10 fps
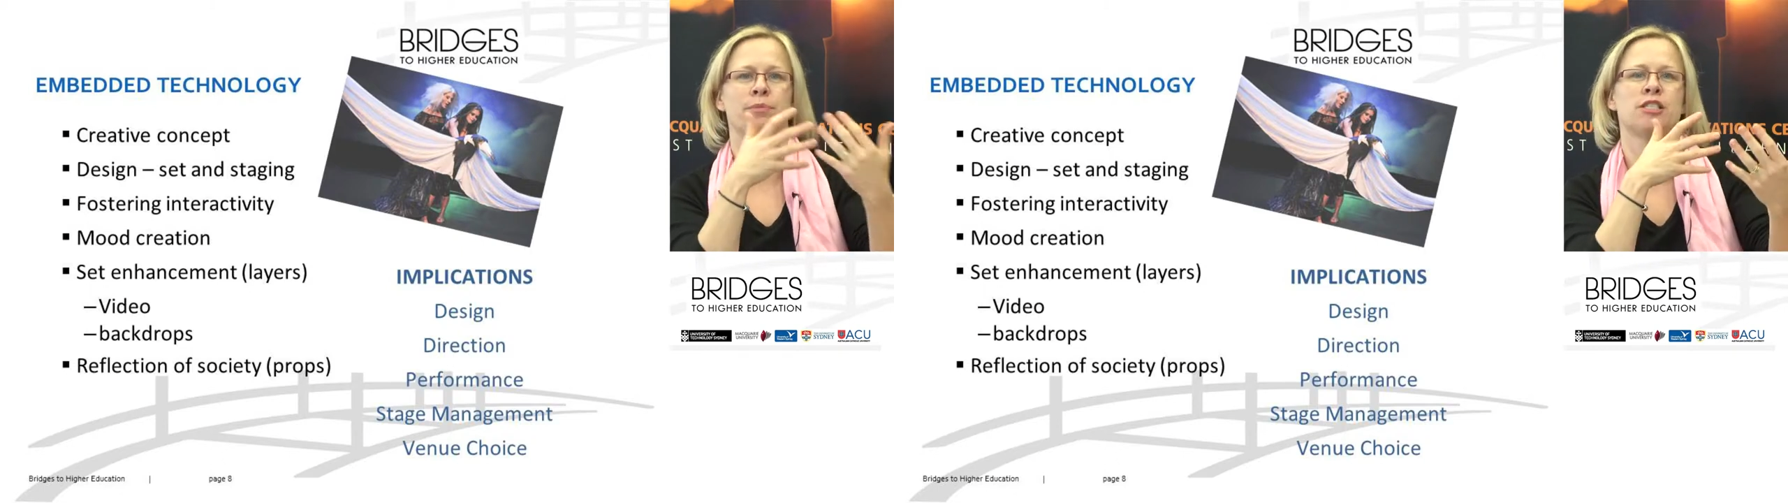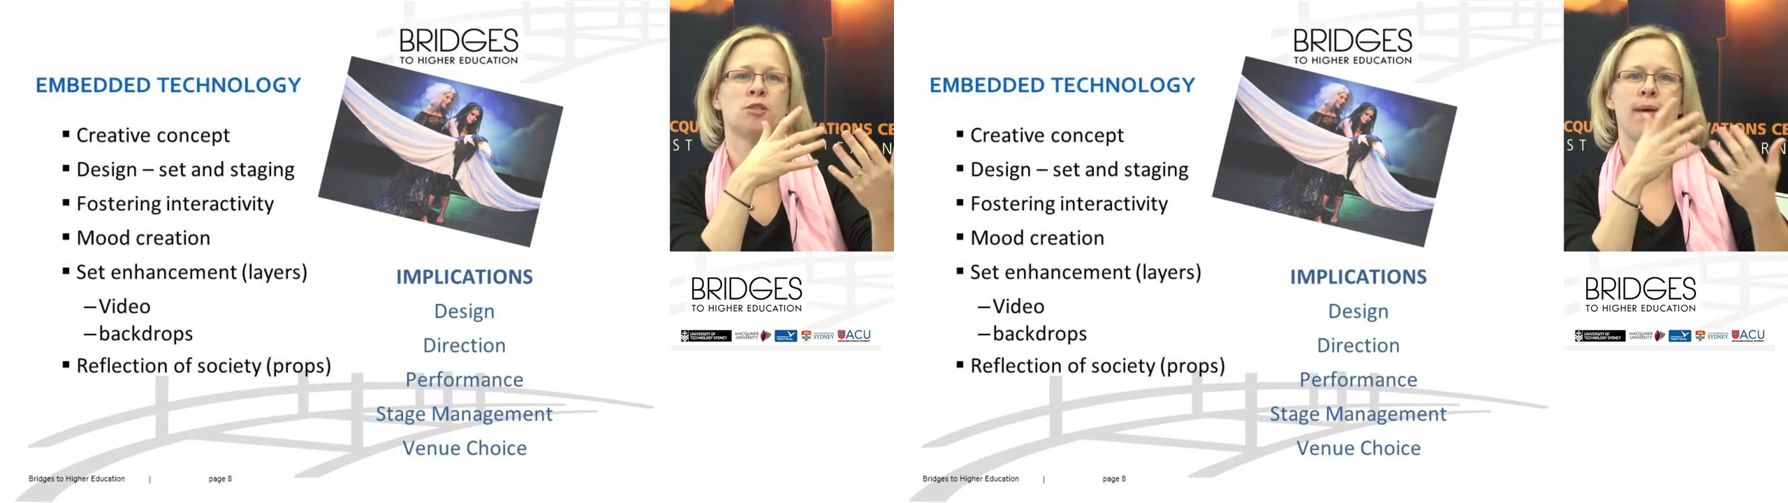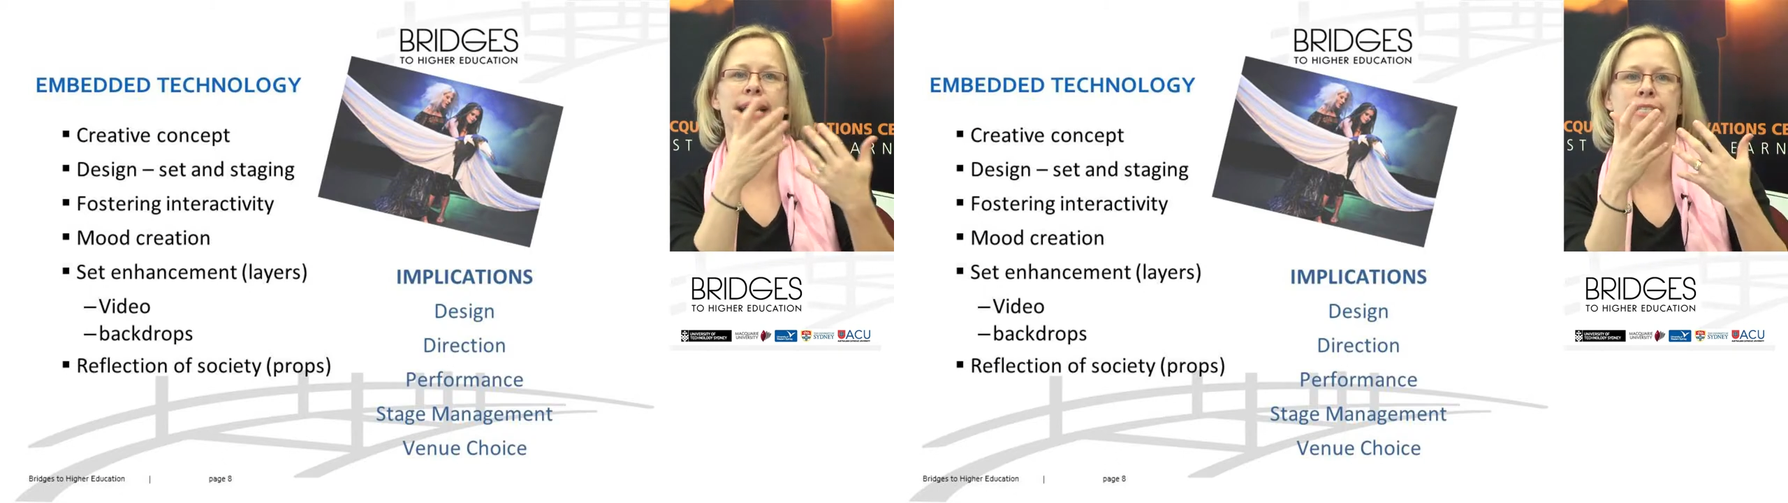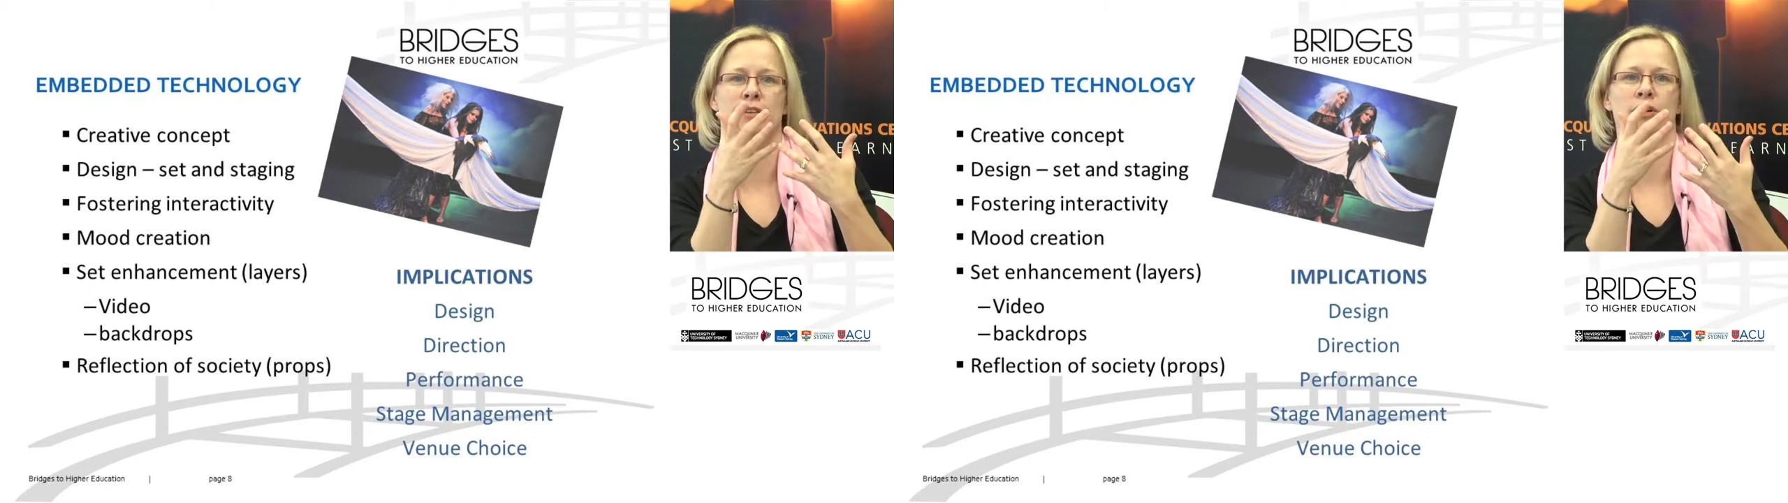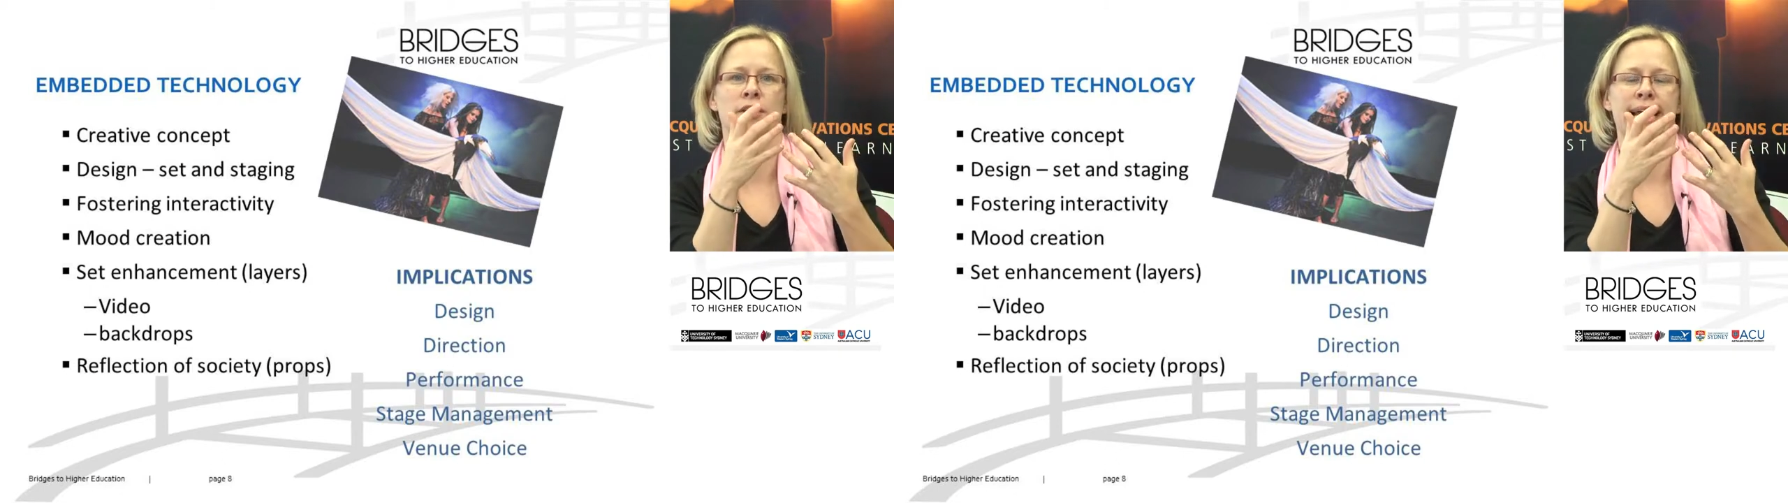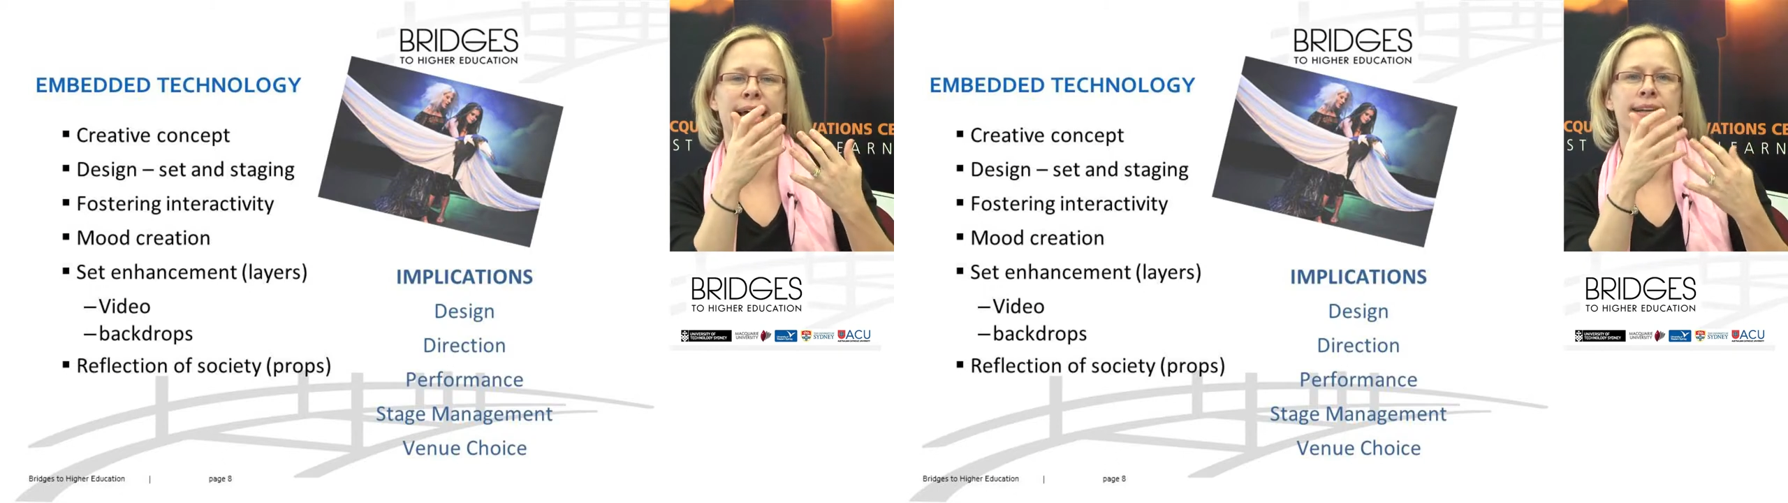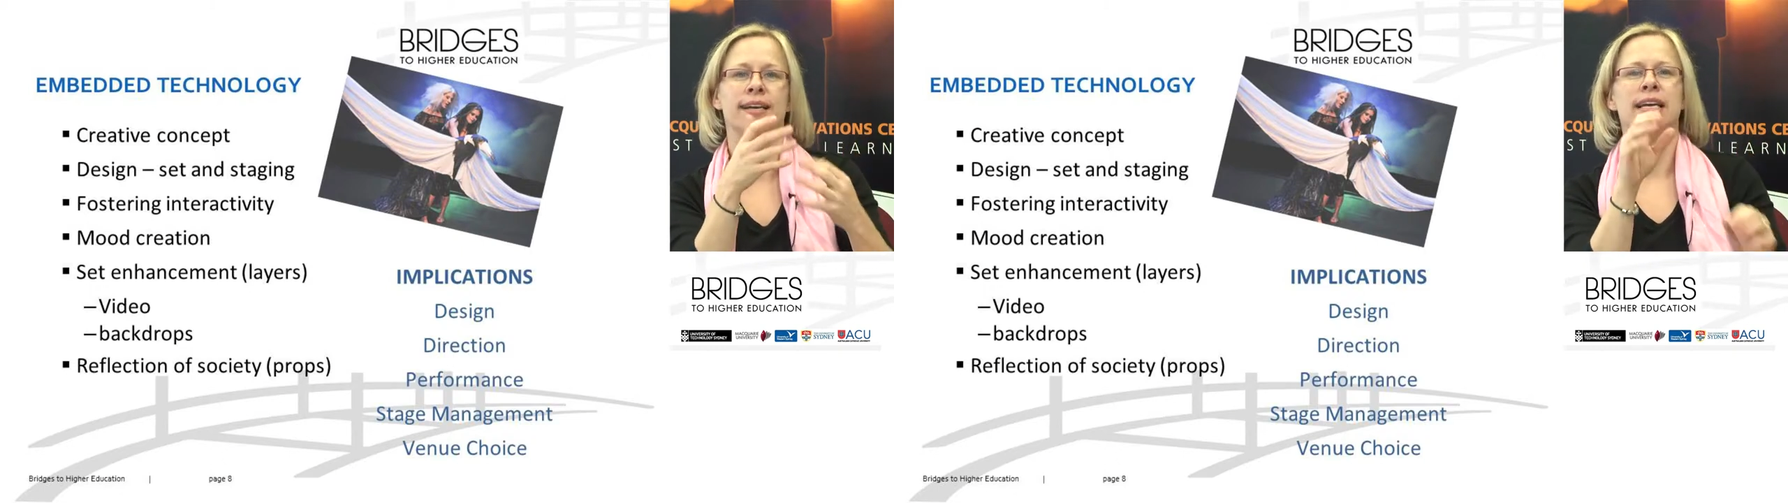perspective on that.